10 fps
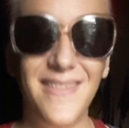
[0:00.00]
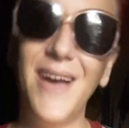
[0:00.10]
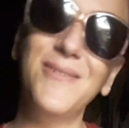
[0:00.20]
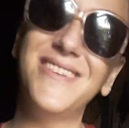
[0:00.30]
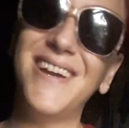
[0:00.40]

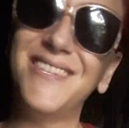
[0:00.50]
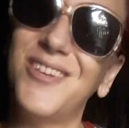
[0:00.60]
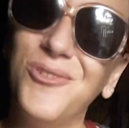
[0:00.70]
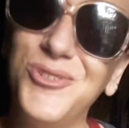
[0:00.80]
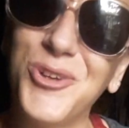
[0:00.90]
That was a nice
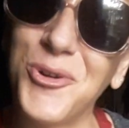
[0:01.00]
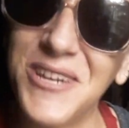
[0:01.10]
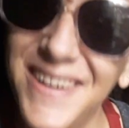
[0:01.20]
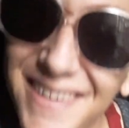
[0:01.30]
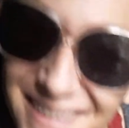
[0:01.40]
little
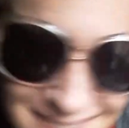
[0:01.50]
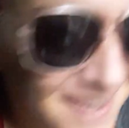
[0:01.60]
journey.